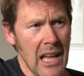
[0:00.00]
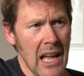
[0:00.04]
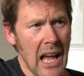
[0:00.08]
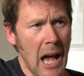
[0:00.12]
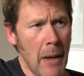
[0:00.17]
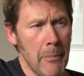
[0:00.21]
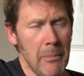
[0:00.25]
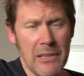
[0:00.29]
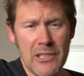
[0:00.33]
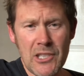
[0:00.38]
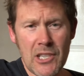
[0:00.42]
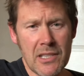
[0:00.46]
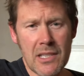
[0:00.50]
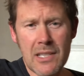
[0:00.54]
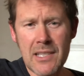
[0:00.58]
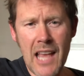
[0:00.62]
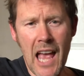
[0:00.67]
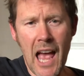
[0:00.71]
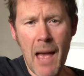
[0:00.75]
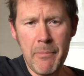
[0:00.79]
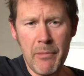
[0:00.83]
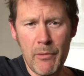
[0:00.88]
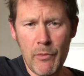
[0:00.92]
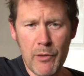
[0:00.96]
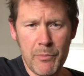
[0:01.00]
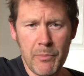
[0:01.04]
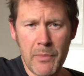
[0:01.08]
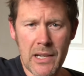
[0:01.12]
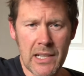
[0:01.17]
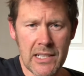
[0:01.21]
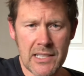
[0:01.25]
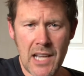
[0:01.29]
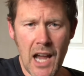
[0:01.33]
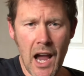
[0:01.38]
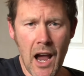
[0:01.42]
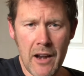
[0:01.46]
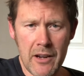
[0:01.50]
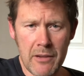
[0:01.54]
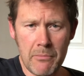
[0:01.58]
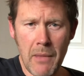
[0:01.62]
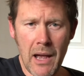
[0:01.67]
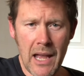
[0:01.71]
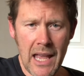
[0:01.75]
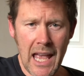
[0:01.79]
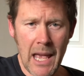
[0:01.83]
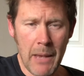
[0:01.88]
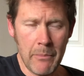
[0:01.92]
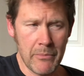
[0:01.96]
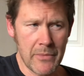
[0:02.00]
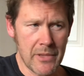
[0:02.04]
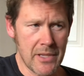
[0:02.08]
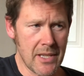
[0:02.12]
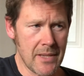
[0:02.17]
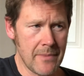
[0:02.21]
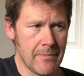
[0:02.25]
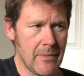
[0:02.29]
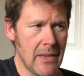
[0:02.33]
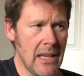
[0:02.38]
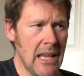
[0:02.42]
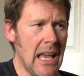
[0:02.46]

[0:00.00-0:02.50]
I'd be just as happy with my guitar and my amps.